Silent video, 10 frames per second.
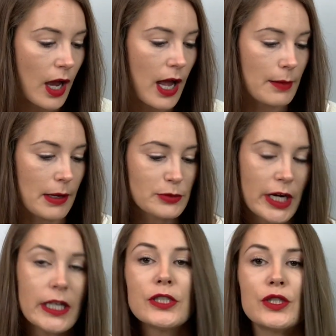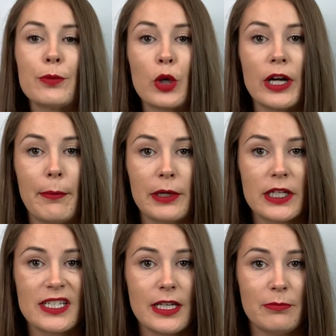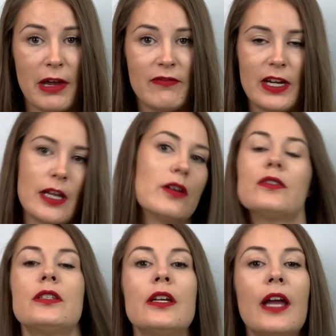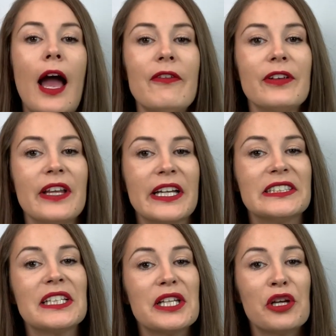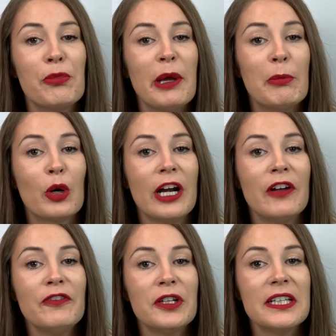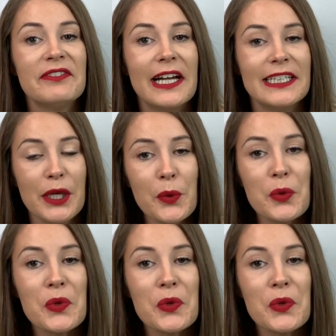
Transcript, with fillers: Um, I'm trying to do more numbers in my videos. I feel like it's a little bit more helpful if I do.